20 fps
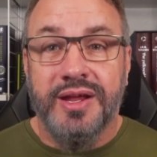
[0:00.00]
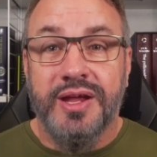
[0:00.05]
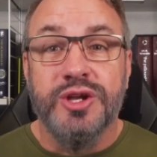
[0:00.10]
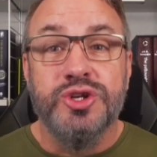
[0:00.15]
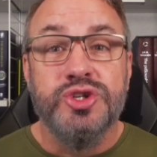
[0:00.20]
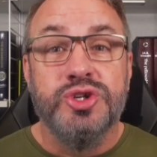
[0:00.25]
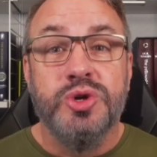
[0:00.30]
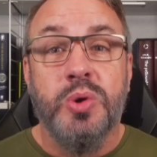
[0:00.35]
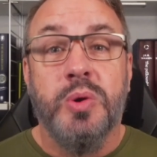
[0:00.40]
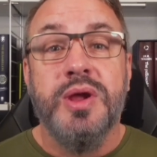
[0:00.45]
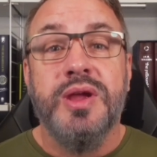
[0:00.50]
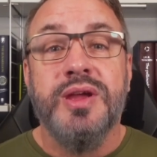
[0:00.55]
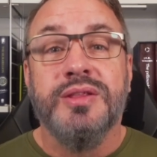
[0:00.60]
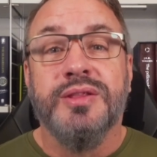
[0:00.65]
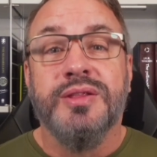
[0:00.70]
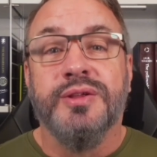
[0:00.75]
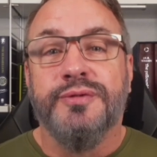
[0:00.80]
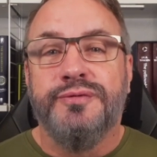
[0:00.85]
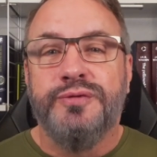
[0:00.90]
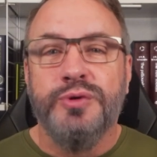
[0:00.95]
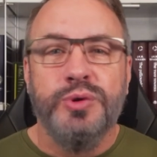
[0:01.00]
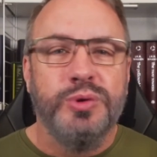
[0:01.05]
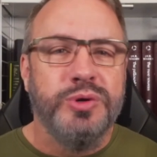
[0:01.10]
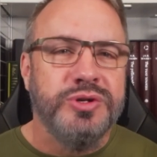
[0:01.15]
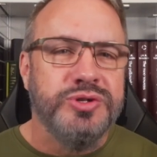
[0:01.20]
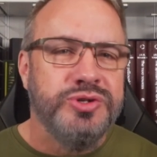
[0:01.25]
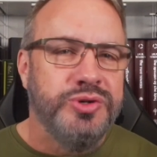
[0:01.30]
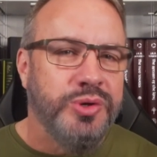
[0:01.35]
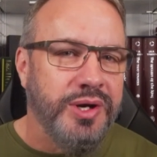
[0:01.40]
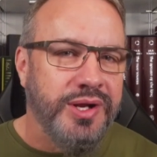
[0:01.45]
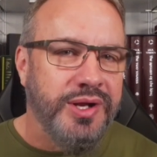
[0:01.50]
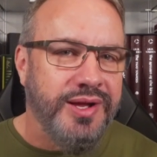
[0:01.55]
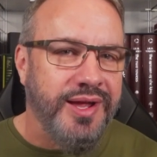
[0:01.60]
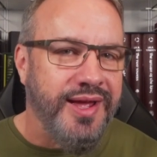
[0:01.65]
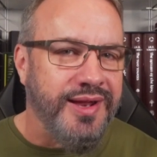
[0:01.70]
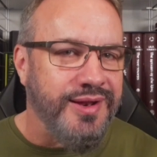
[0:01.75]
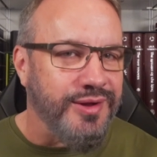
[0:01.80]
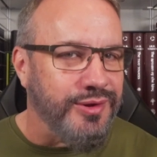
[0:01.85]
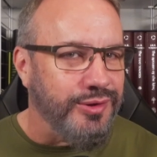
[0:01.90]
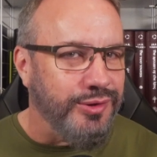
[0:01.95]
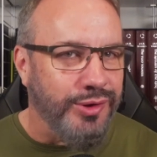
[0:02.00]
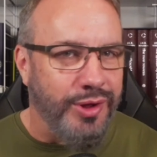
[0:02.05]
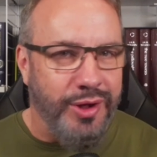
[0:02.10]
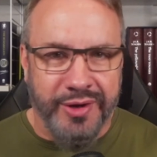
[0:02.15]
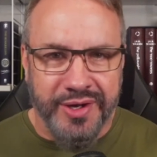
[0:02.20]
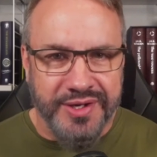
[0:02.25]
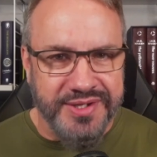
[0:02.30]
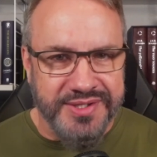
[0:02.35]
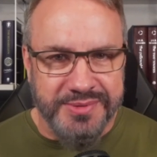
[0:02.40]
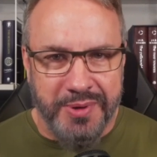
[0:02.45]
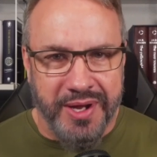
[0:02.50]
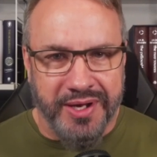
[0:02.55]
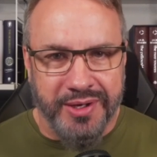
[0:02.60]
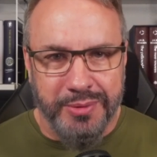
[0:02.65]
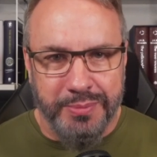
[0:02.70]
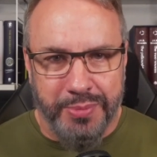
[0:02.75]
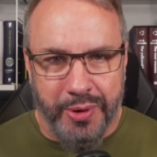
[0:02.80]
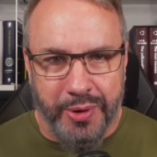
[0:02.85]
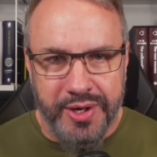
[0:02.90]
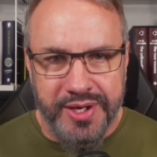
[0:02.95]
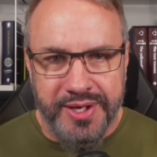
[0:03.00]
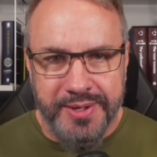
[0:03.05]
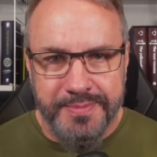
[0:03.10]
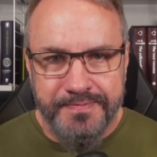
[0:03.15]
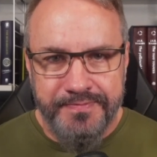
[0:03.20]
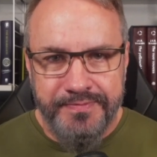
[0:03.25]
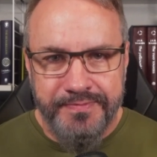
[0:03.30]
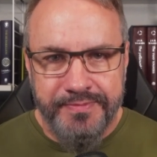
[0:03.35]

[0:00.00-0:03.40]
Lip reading: enjoying the food and drink at a long-expected party,